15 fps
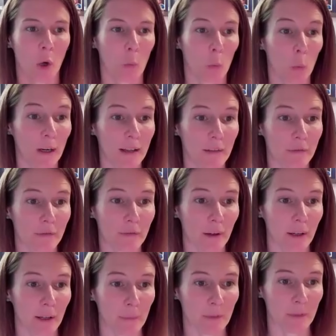with
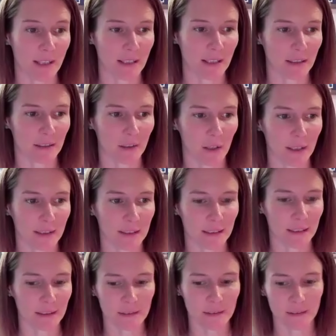the data
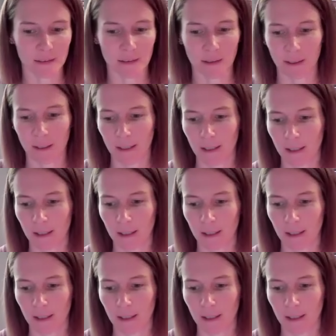scientists.